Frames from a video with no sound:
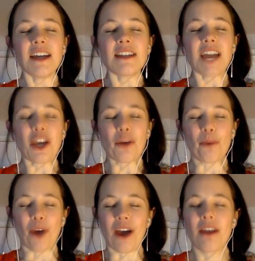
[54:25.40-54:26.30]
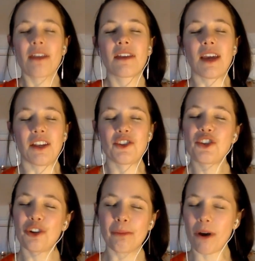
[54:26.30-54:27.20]
take a breath
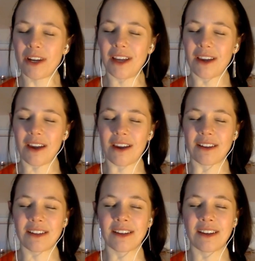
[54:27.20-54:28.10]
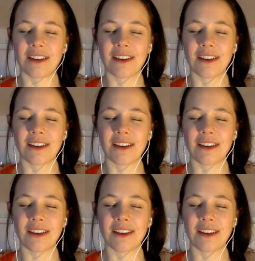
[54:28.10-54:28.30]
into your body again.